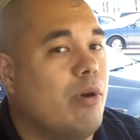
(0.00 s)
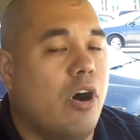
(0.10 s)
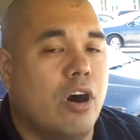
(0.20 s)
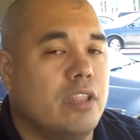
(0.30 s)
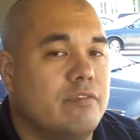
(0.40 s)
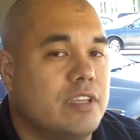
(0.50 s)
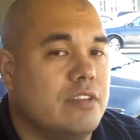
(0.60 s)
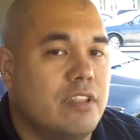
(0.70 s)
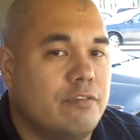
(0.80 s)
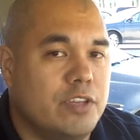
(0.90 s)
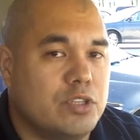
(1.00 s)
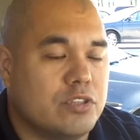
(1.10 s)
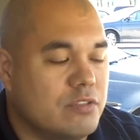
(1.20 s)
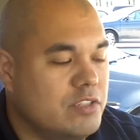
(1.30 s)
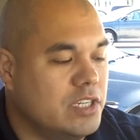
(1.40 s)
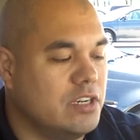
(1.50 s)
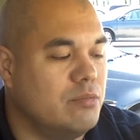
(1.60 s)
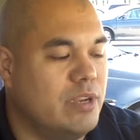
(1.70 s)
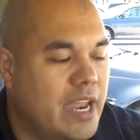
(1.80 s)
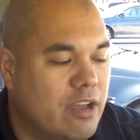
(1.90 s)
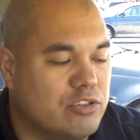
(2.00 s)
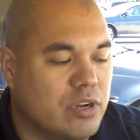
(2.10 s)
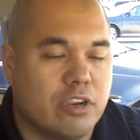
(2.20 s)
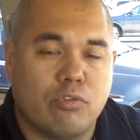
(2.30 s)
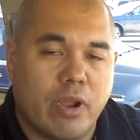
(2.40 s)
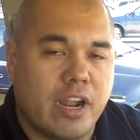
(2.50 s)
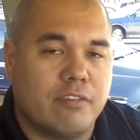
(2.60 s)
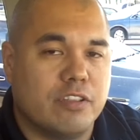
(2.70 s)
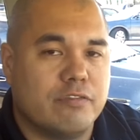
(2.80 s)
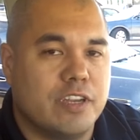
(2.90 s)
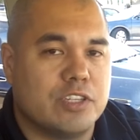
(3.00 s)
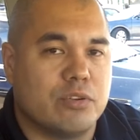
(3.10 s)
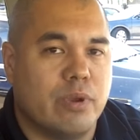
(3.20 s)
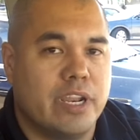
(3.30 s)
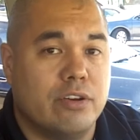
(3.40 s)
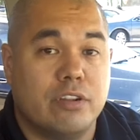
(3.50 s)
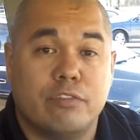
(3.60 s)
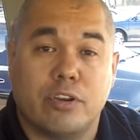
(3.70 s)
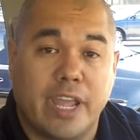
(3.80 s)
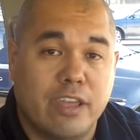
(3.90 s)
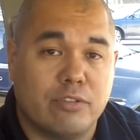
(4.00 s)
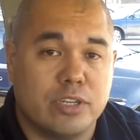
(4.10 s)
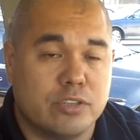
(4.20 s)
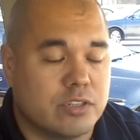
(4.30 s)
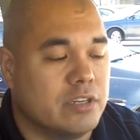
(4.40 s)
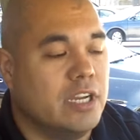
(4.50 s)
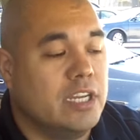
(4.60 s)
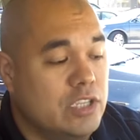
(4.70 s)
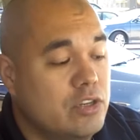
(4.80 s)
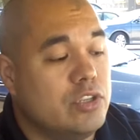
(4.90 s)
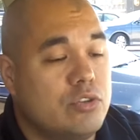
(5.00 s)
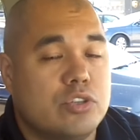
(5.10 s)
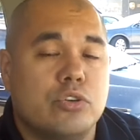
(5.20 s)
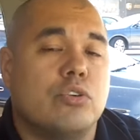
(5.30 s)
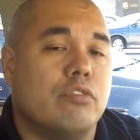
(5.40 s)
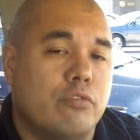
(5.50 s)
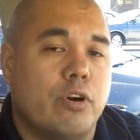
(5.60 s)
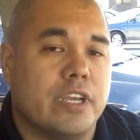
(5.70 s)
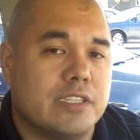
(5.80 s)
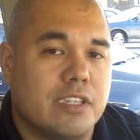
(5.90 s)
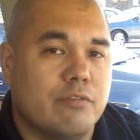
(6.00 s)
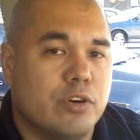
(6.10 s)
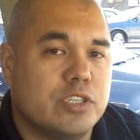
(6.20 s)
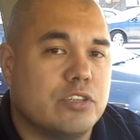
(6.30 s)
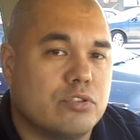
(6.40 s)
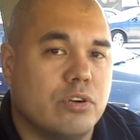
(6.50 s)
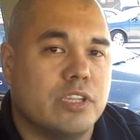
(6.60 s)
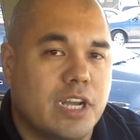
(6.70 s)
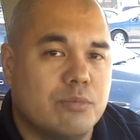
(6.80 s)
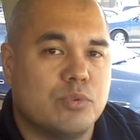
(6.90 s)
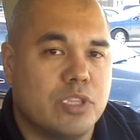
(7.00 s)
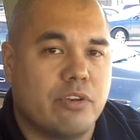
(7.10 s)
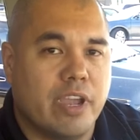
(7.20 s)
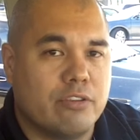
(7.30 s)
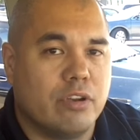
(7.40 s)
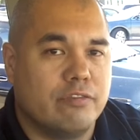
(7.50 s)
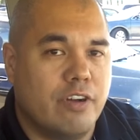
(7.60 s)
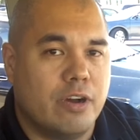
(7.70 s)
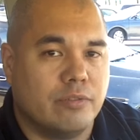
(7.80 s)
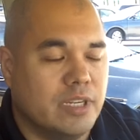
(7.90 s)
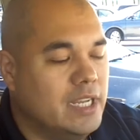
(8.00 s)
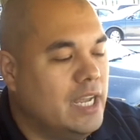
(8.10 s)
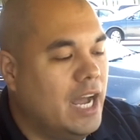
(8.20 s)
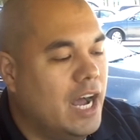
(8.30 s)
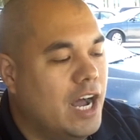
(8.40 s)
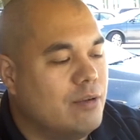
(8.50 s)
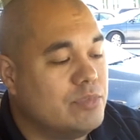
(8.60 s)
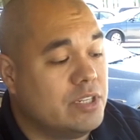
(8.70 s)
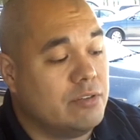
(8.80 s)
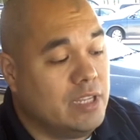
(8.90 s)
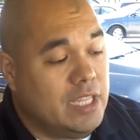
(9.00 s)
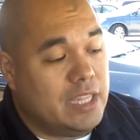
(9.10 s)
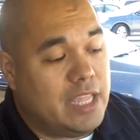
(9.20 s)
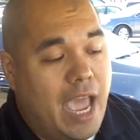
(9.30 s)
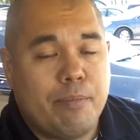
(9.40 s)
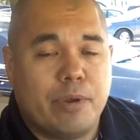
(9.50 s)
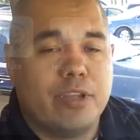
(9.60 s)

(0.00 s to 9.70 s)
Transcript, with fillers: All of the features of Siri, but now triggered right off of the face of the radio. And if you're an Android user, you can use Google Voice, the voice control that comes with your Android phone. So the App